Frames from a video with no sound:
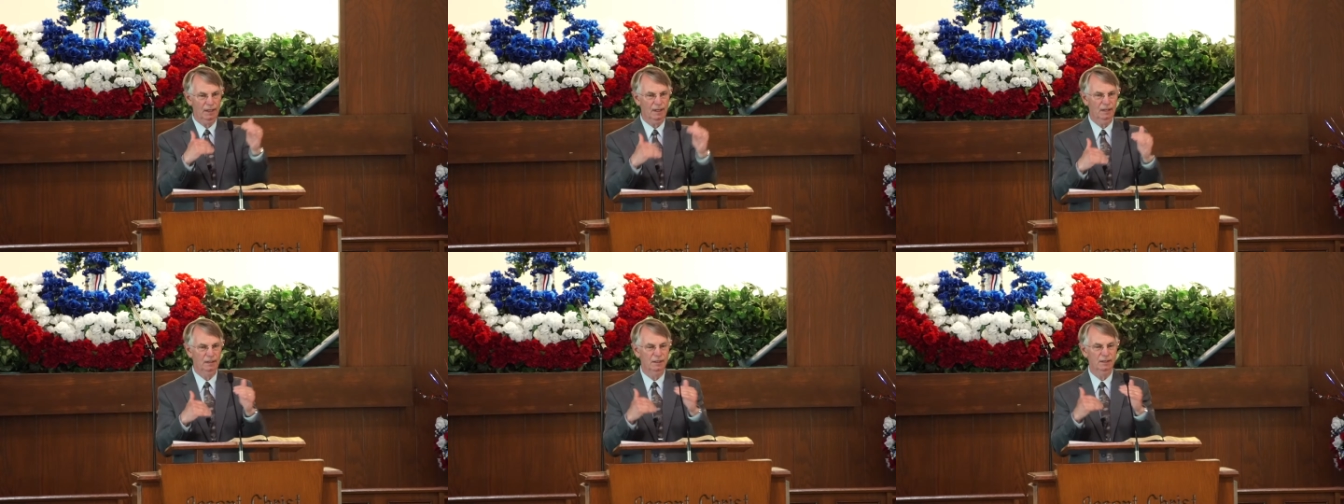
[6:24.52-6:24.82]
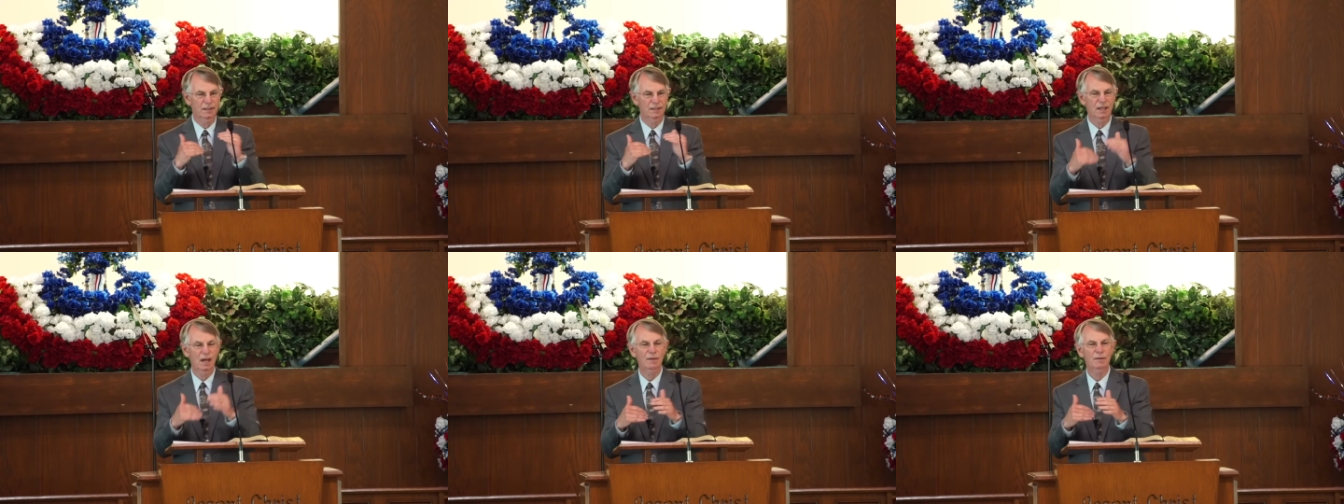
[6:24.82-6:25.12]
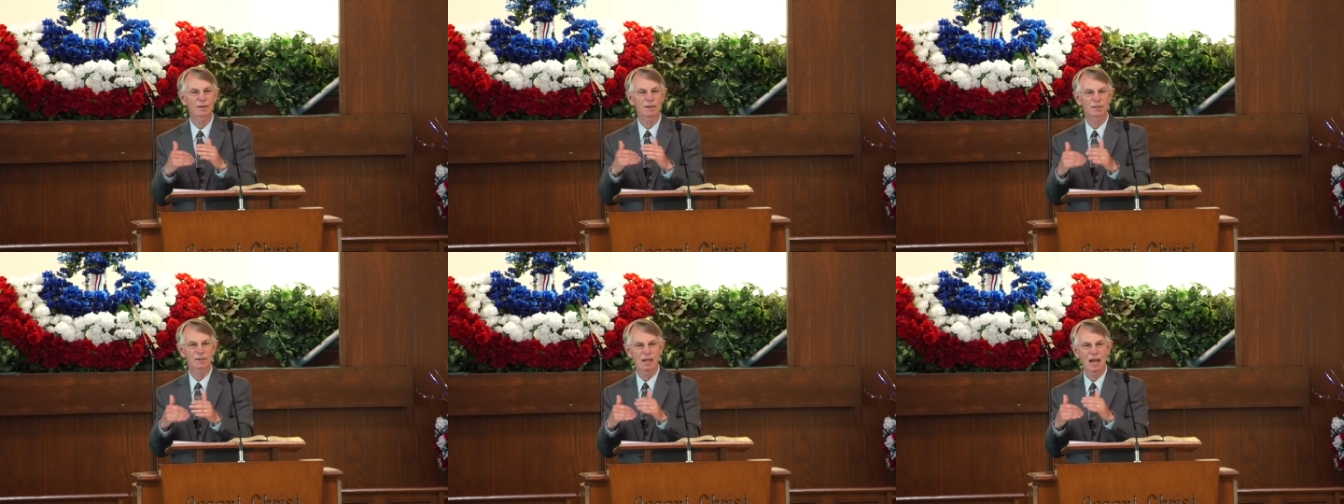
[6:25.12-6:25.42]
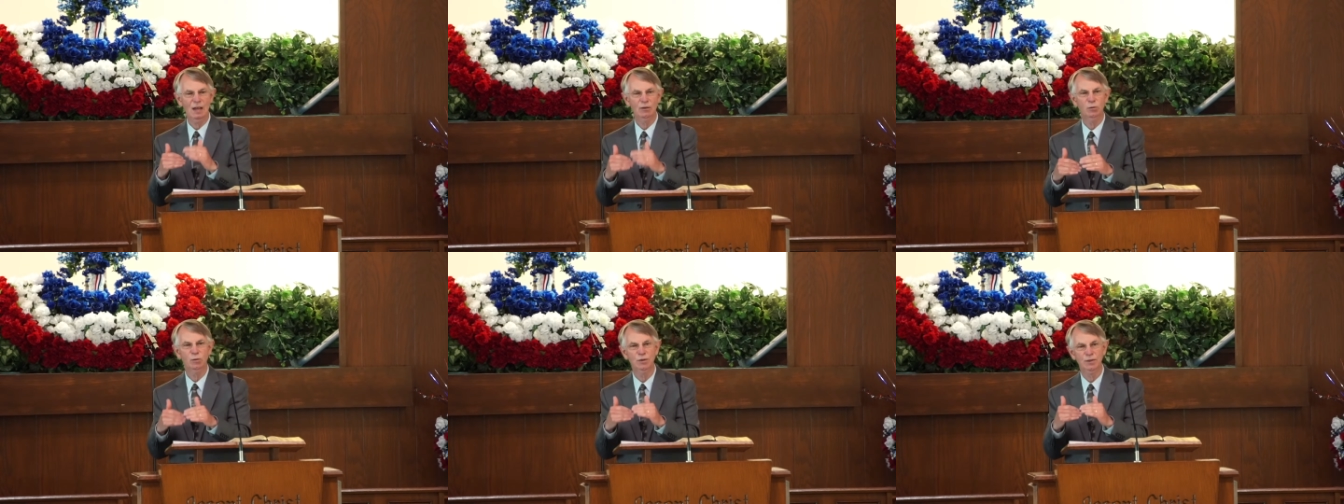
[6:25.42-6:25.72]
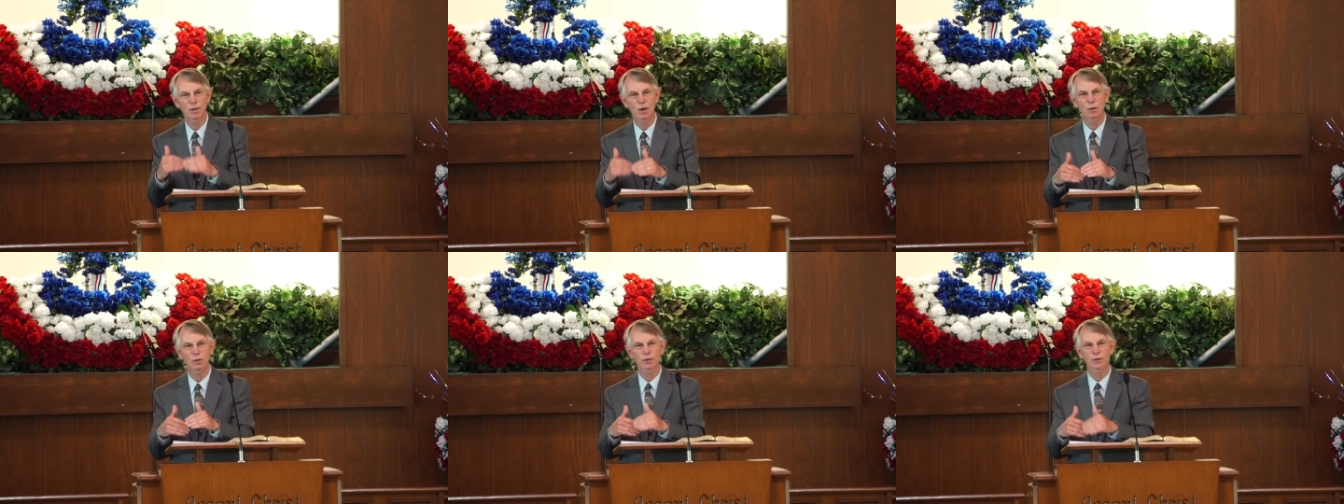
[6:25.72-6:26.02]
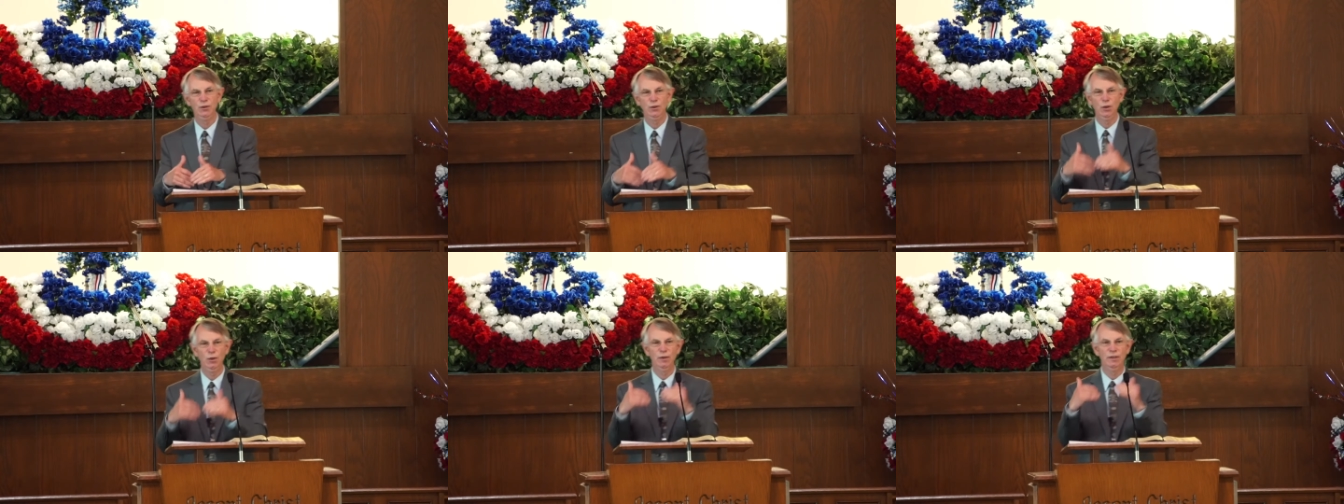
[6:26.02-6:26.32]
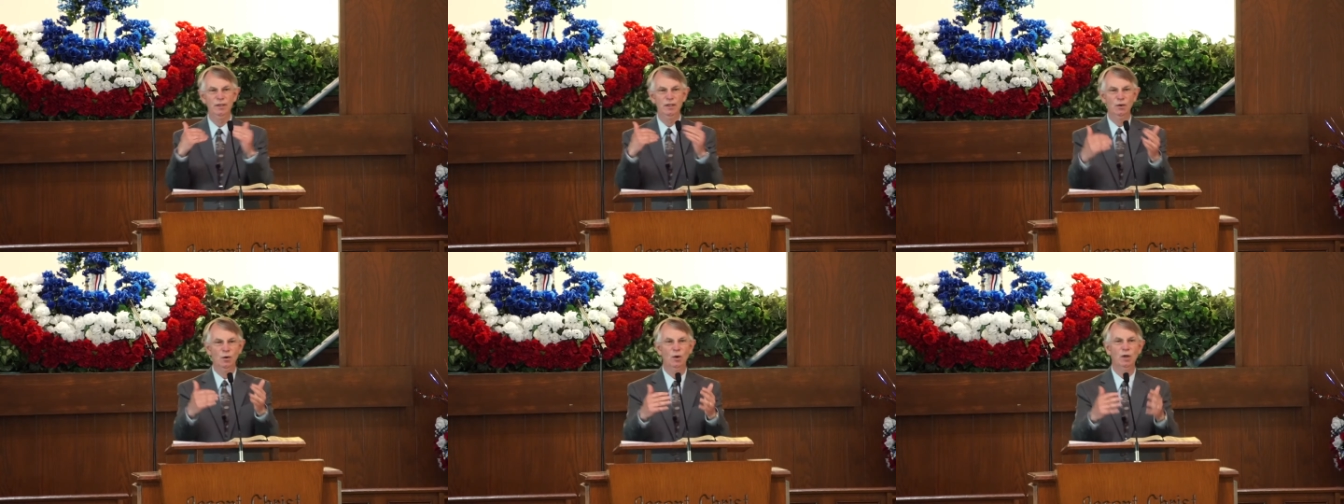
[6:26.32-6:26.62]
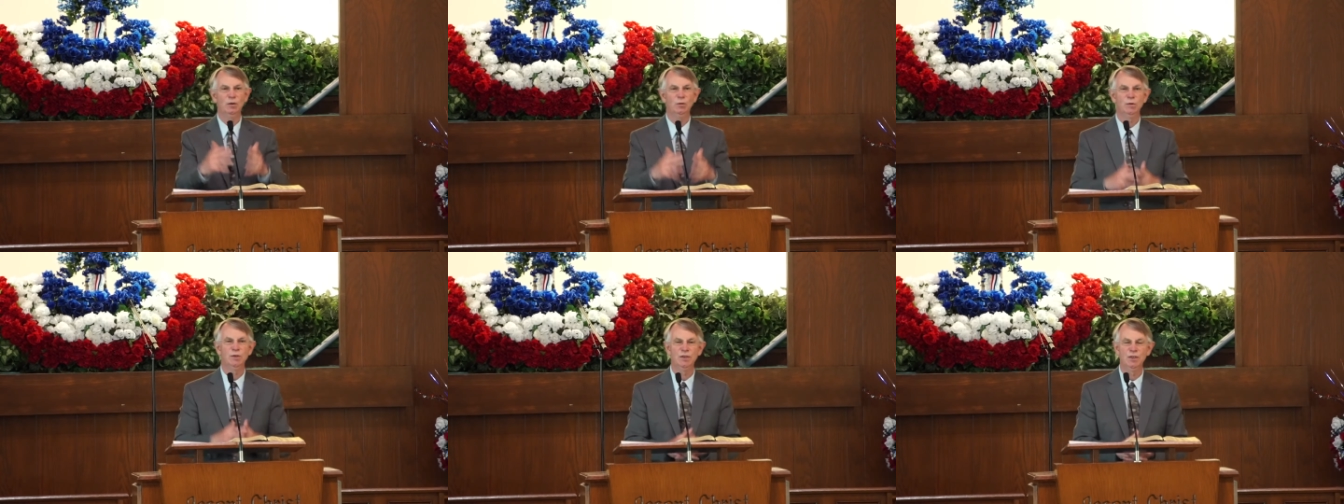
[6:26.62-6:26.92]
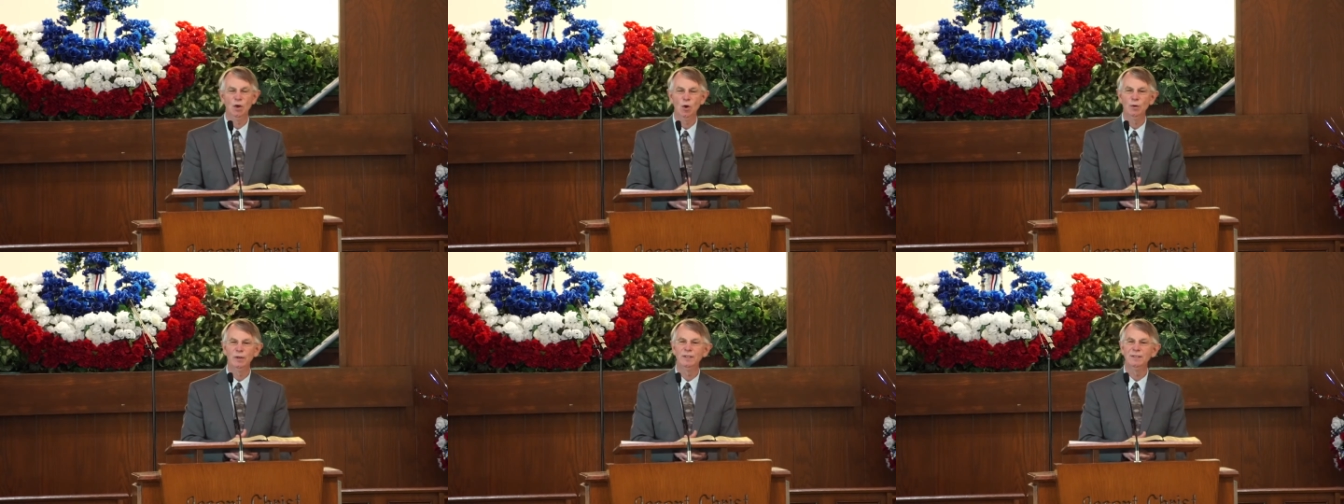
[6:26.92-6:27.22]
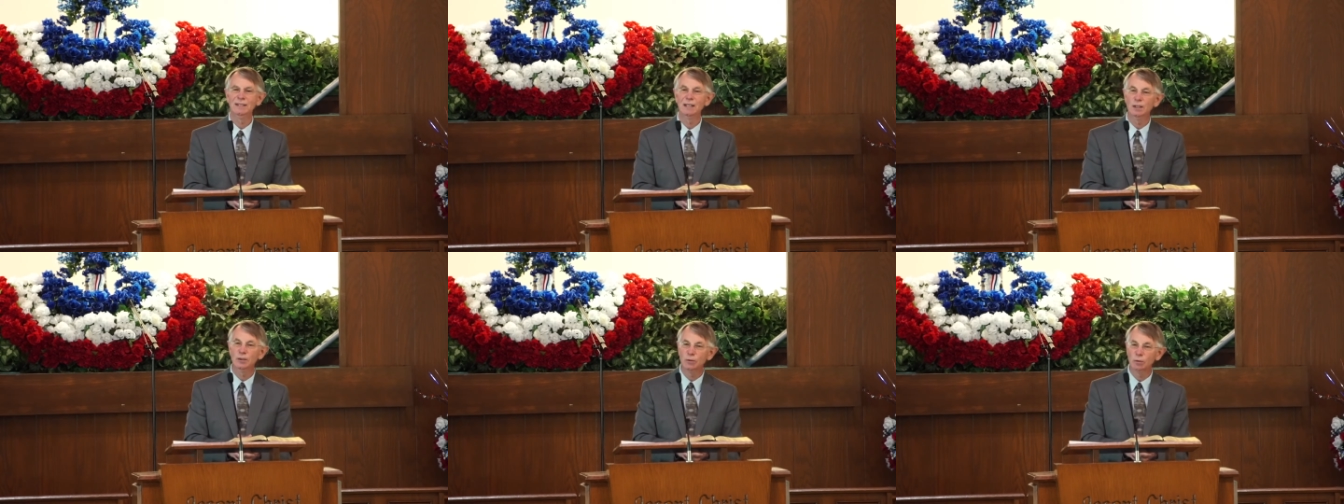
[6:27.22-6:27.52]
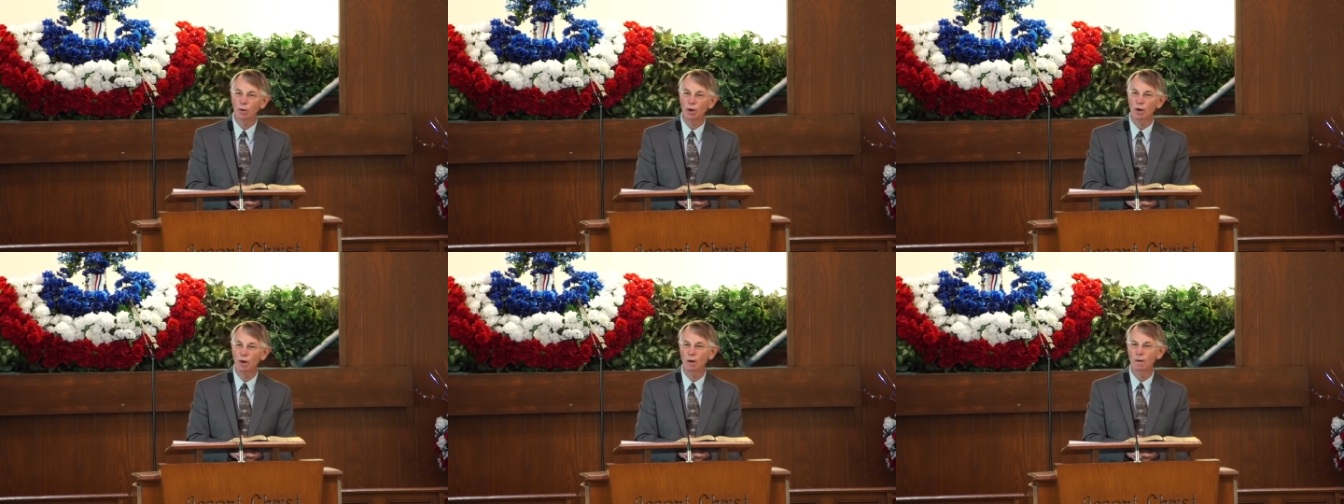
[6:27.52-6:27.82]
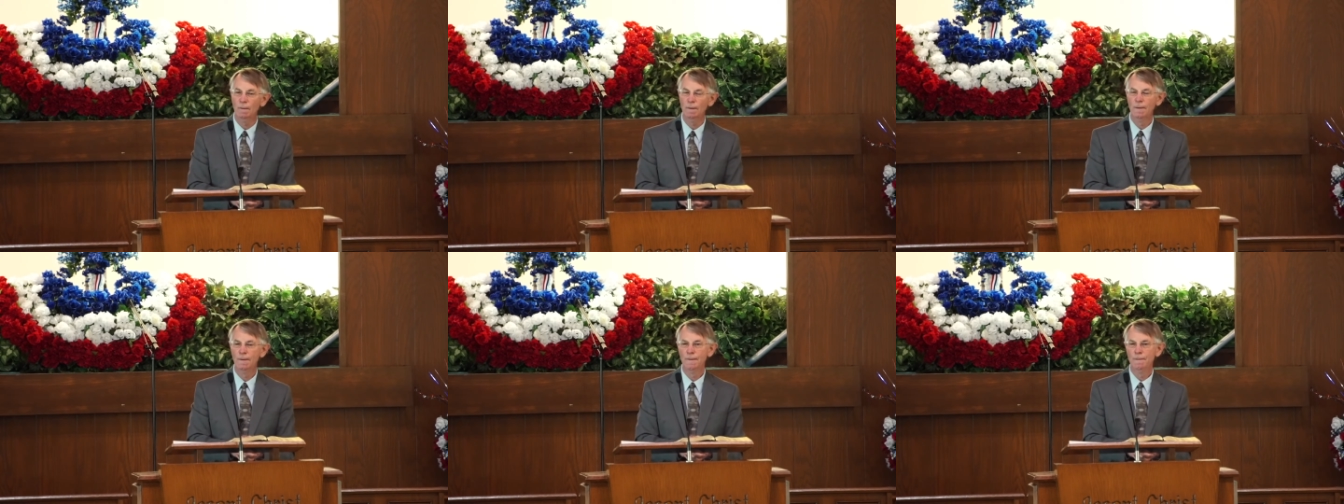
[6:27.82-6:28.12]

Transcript: the south, south was known as Judah, the north was known as Israel.